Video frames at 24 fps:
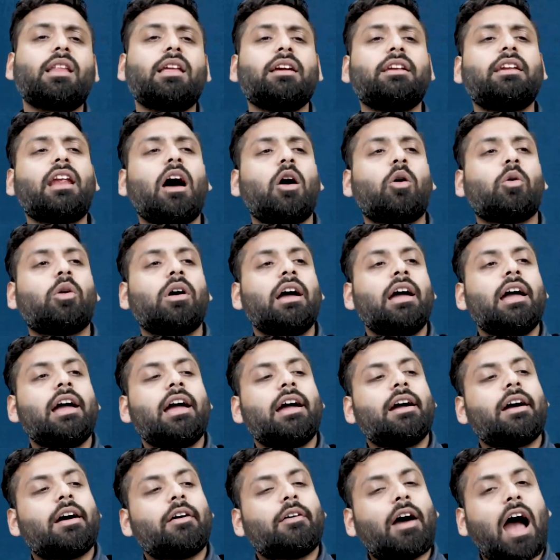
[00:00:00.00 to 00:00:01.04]
Now,
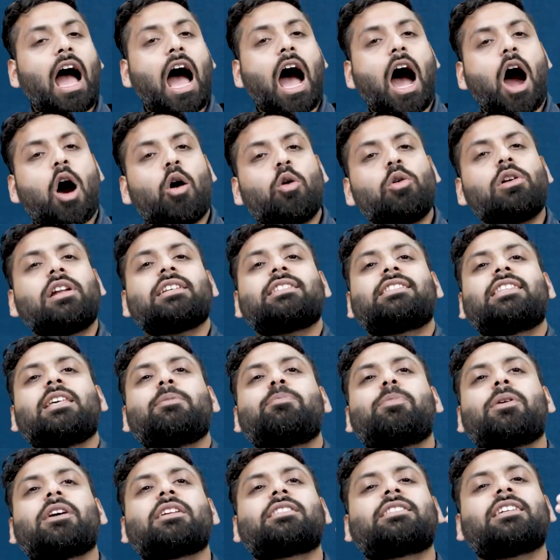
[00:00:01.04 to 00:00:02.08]
how does the
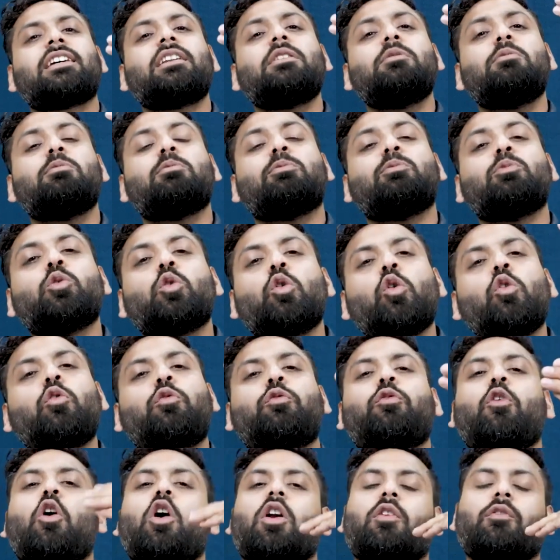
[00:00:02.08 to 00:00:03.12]
person
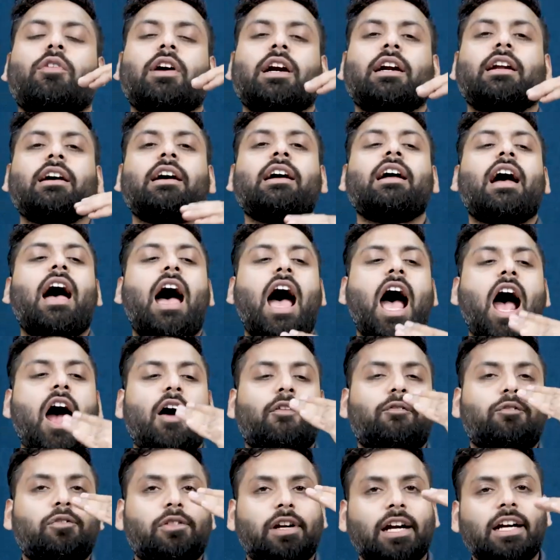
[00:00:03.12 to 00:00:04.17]
move forward
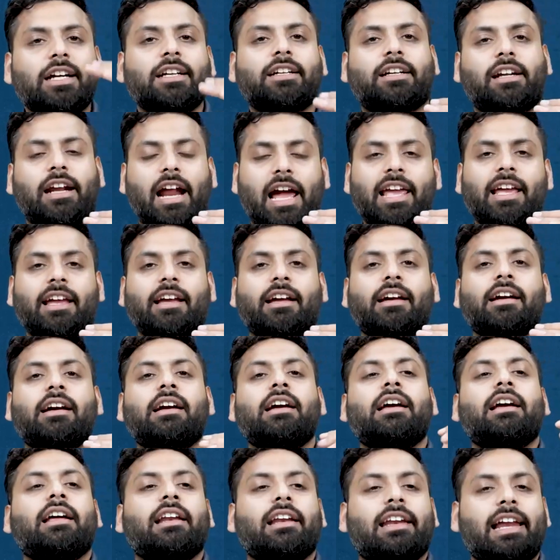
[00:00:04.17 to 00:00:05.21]
after trying?
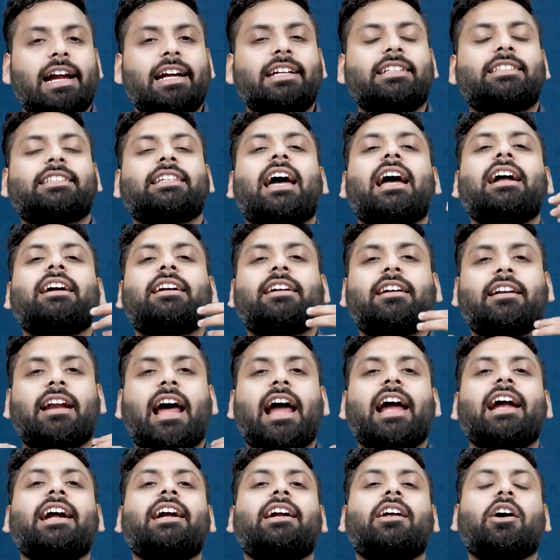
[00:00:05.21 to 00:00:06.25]
Let's say I
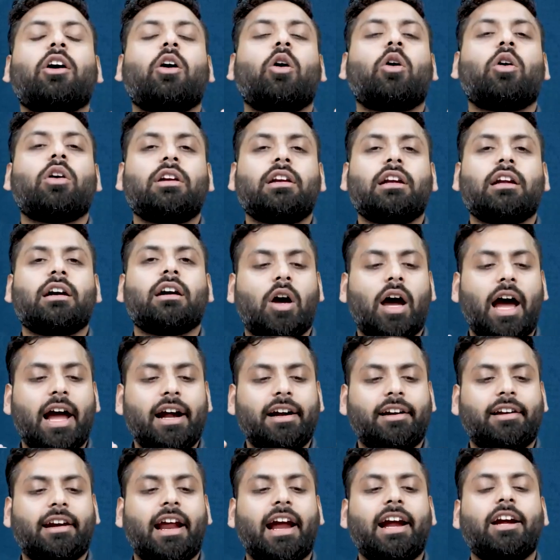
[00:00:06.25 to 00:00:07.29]
tried on
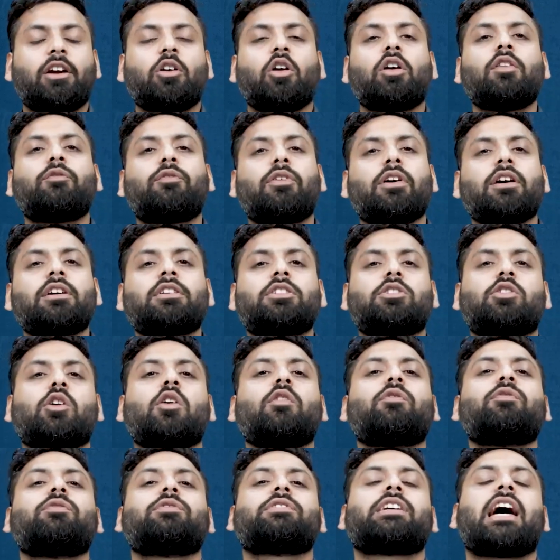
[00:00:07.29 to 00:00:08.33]
1st
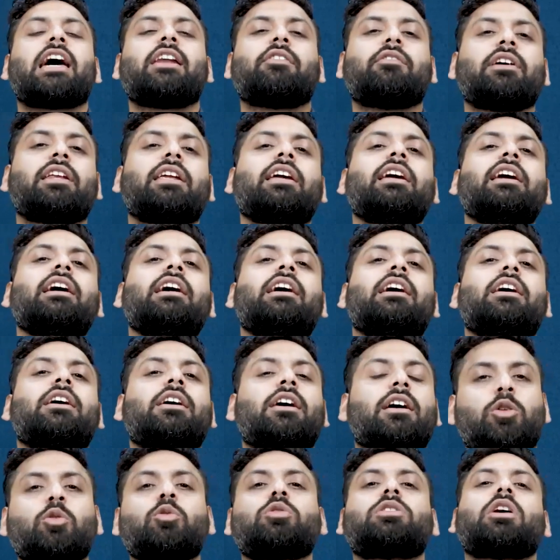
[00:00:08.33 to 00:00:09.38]
of January
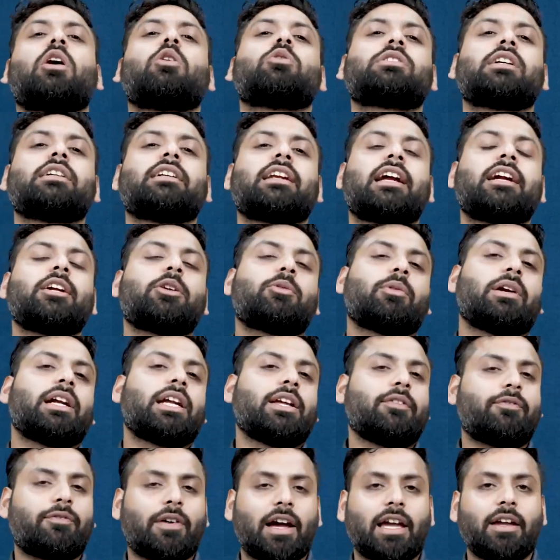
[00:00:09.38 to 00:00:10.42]

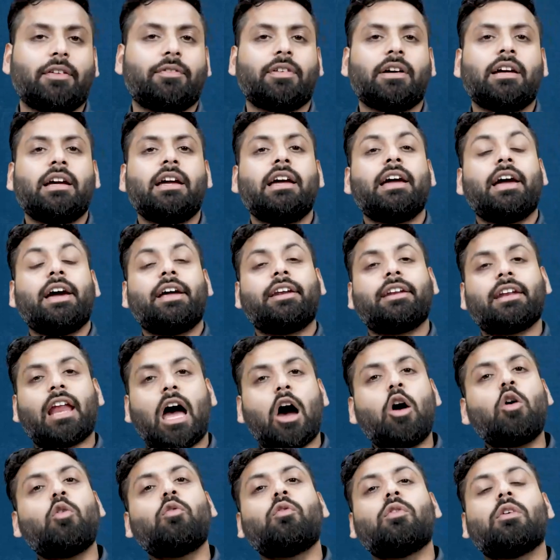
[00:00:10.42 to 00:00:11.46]
2025.
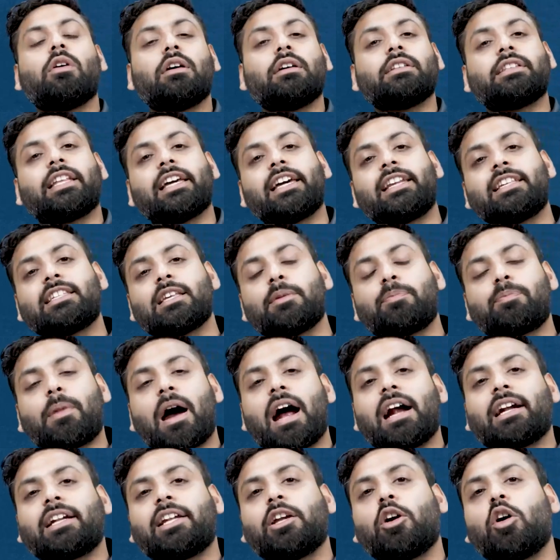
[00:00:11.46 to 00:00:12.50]
Now there is a
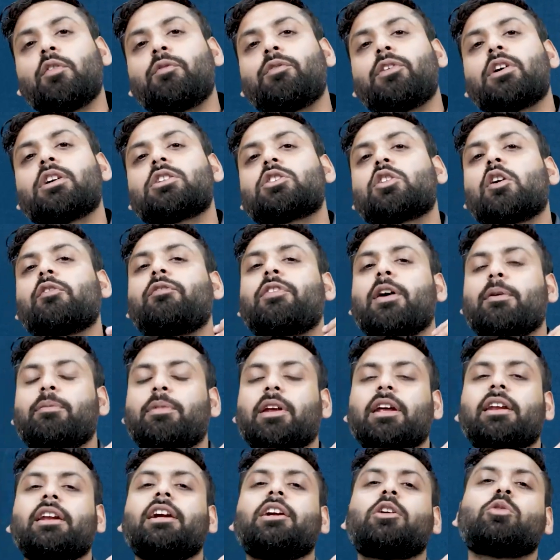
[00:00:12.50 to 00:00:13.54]
party on 1st of
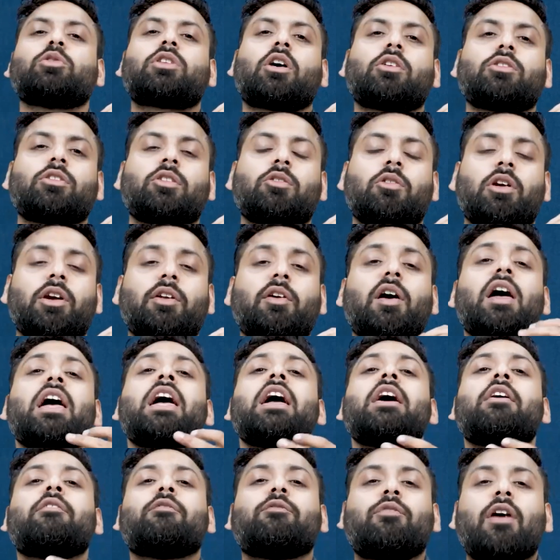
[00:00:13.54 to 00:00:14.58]
February 2025.
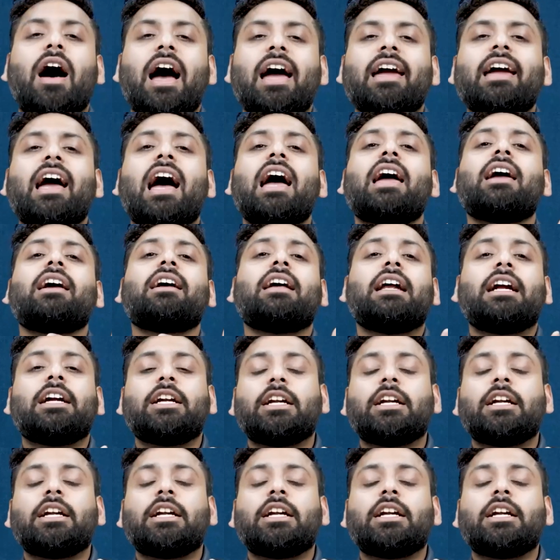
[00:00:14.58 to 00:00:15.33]
Why I